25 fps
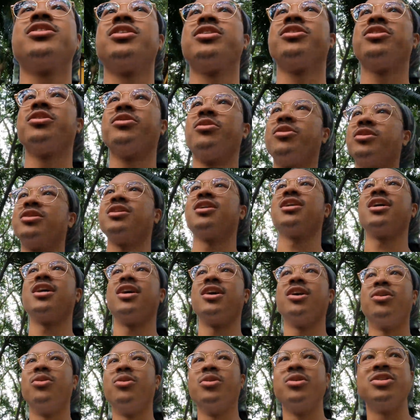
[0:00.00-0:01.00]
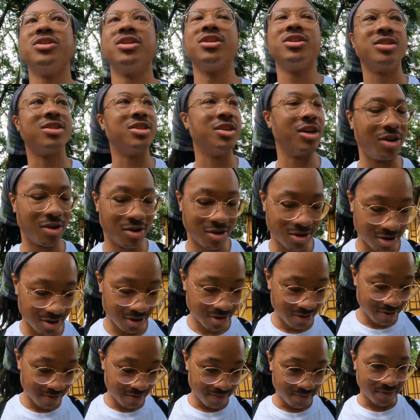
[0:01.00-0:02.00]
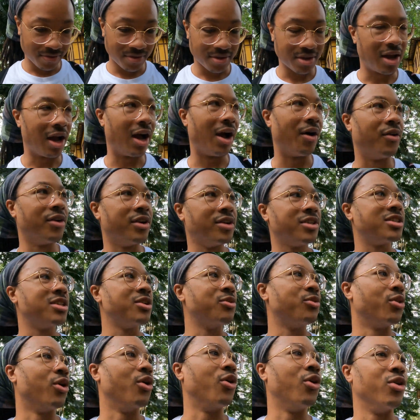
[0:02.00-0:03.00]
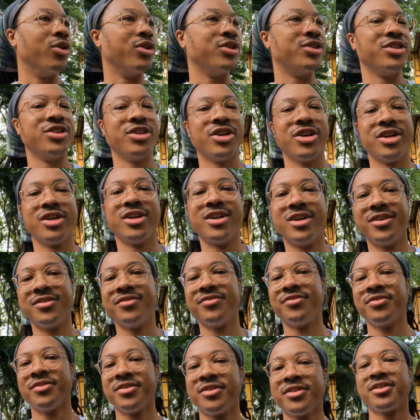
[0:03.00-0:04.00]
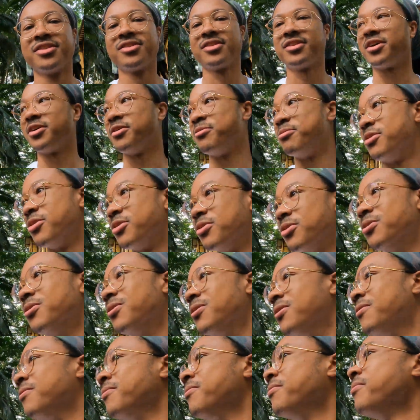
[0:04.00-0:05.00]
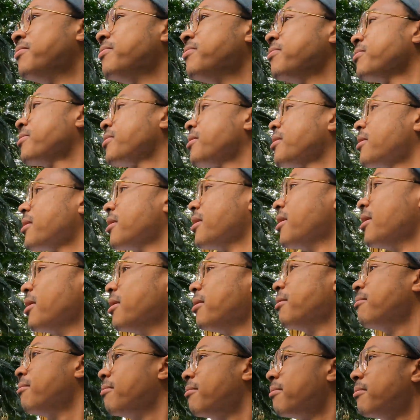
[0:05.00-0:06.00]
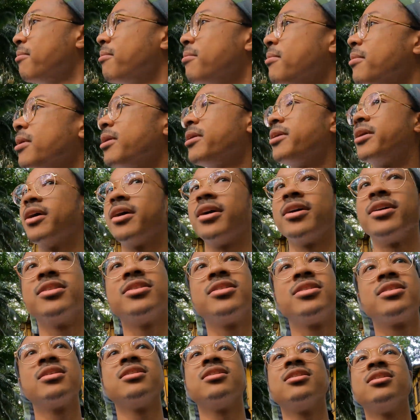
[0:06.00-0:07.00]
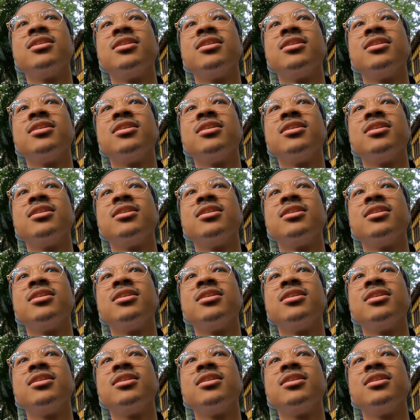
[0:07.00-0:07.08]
that there was horses, so I want to see what the horses are. That would be cool. But yeah, it's